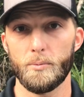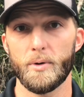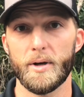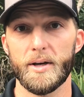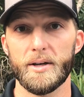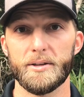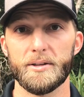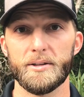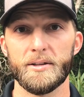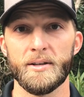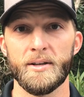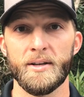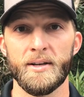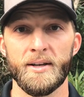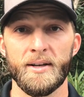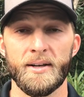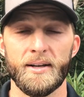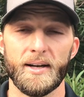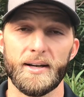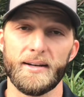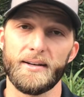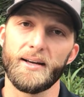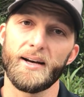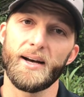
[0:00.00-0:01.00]
weather
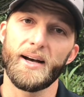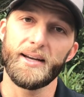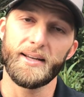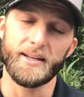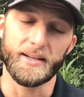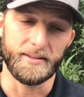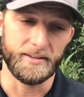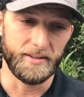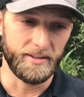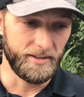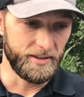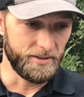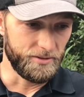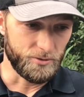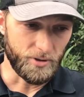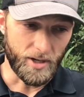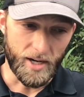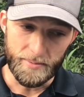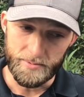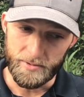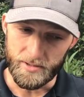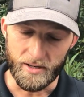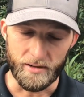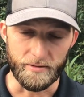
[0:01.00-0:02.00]
at night, and then it
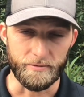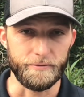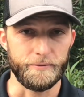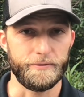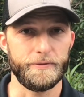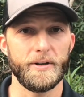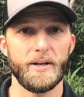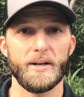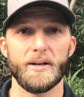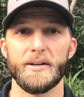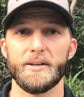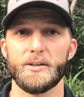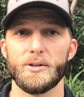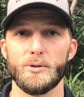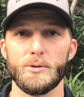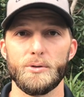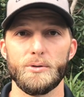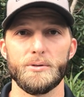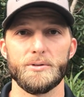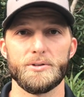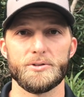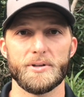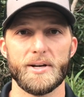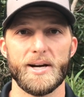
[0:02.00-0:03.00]
drops off very
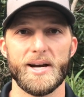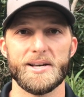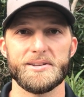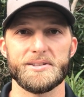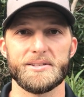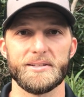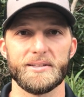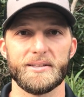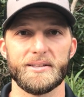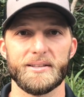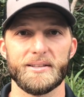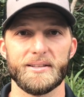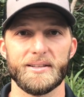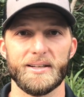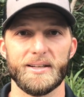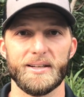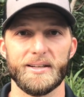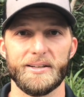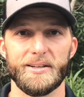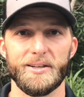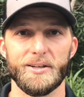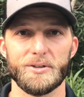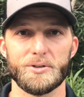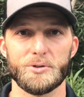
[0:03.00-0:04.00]
cool and drastic
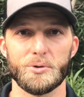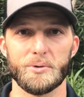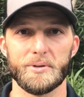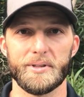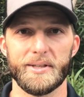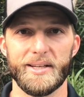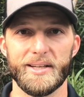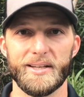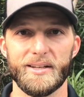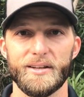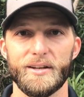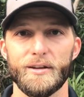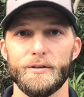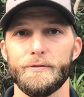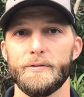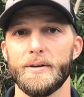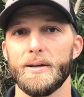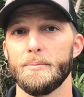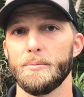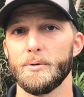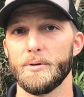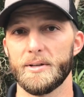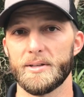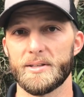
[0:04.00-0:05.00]
here toward the end of
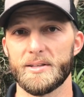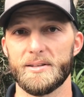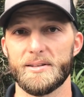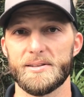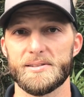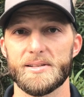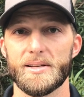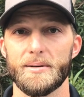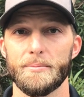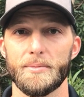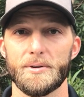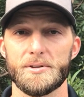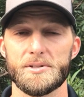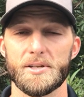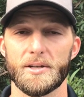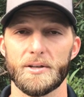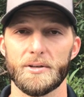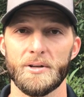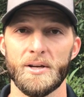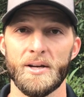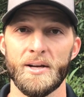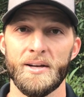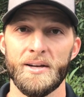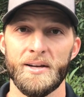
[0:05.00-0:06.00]
November into December.
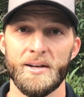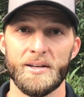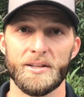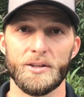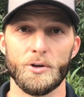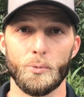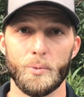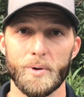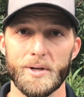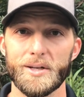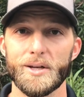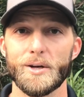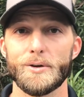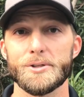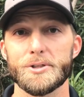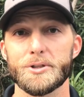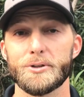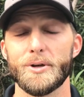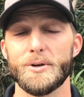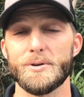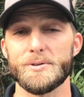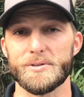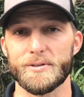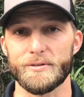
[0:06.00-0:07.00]
So the window is
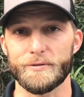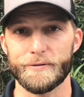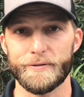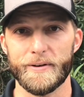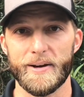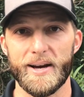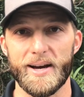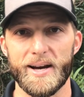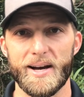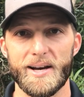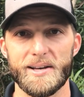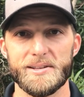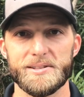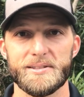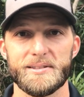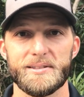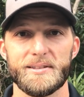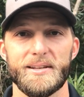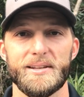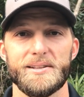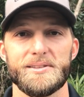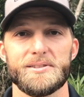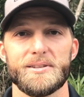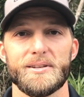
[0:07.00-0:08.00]
closing fast.
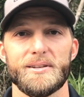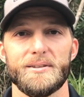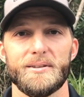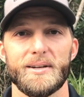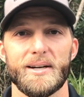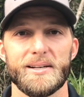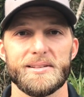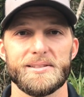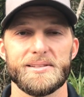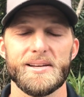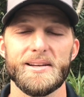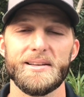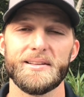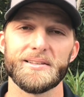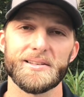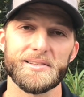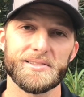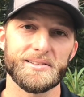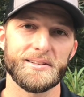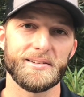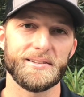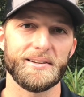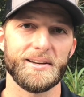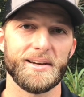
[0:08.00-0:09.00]
And so I say
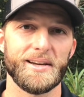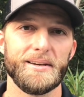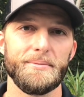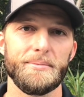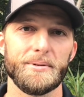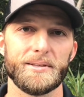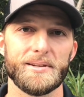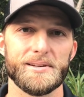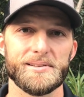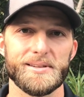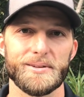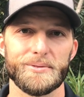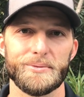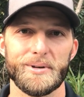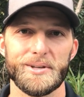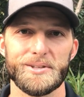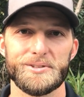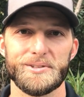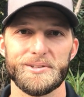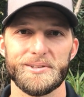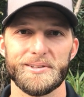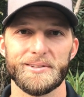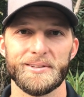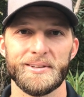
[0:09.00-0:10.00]
this today because I
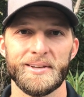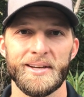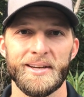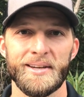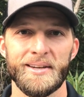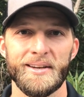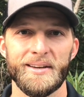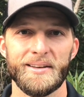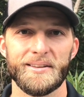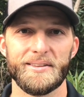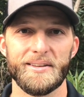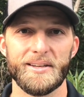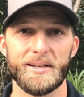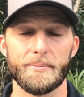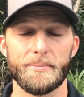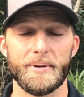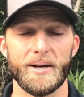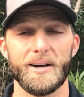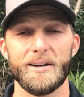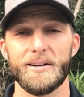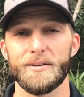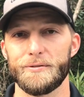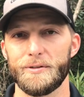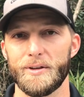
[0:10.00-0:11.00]
want you to think
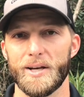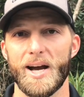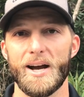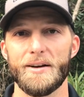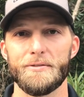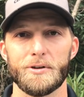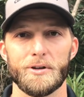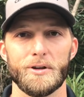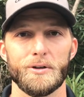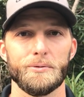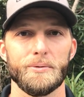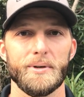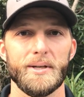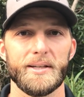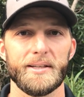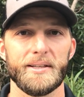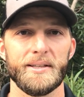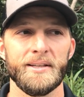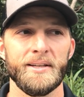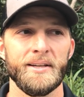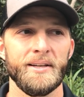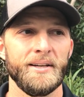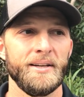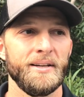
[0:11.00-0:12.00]
about, if you haven't
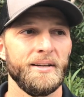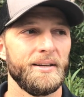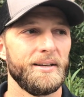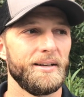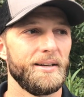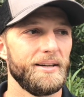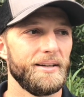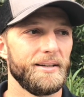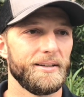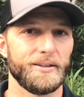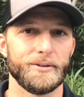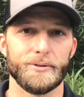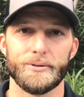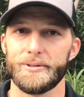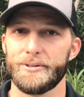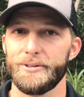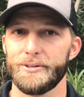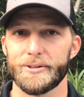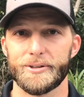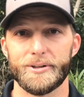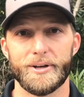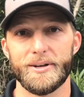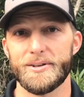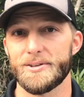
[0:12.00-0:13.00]
already, go
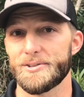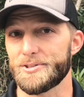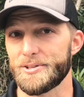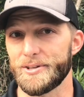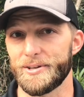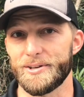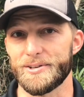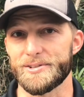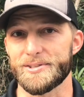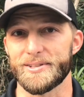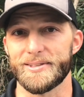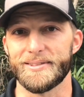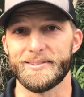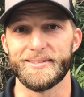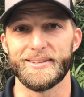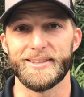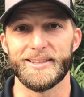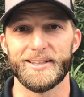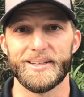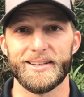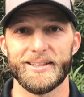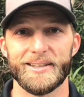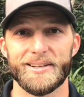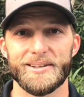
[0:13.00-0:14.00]
into your garden centers
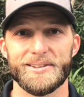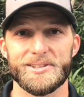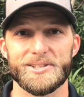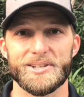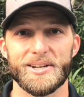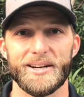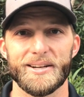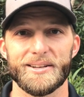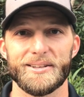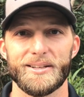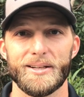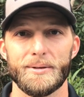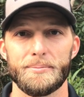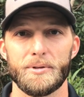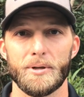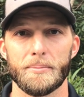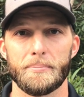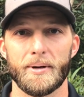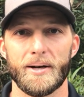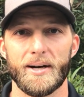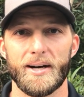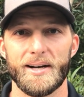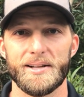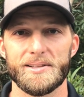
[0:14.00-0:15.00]
and stocking up
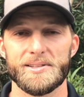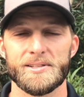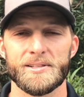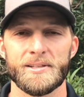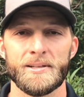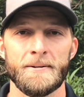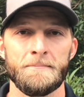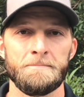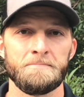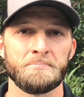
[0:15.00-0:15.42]
your pots,